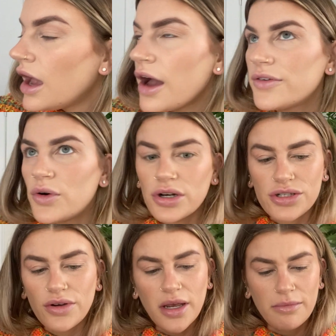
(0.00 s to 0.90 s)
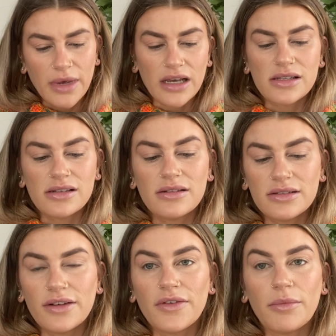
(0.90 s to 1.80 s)
Of course you can mix
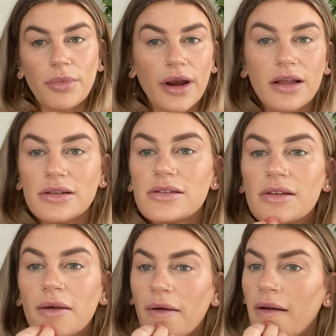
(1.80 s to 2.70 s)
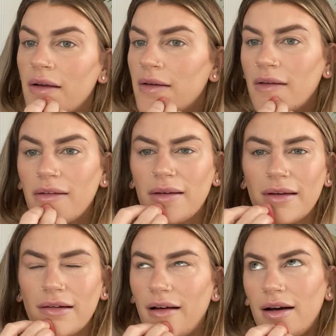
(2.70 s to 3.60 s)
different brands,
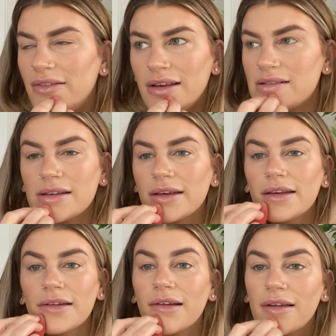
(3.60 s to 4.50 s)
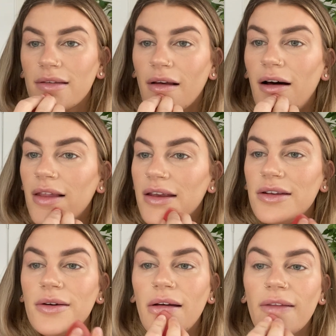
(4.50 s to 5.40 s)
obviously, it's all I
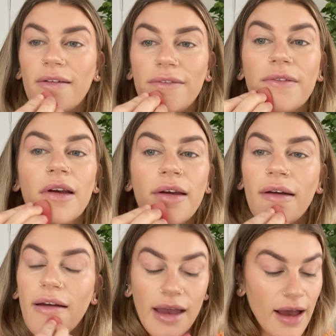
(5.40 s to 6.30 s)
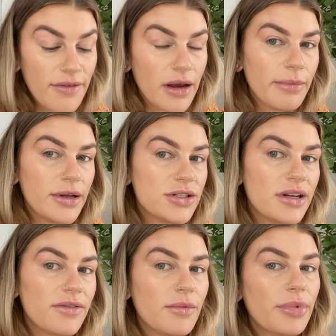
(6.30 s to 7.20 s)
do. I love having a bunch of
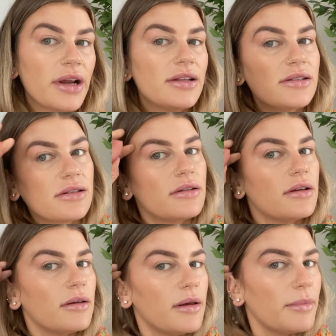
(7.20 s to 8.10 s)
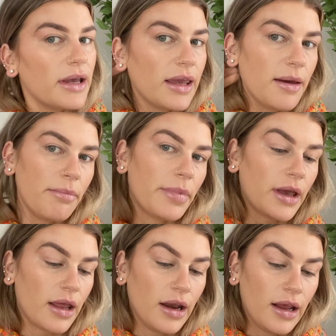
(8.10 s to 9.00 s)
different brands in my kit,
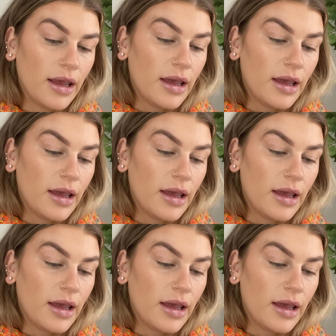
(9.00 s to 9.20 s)
but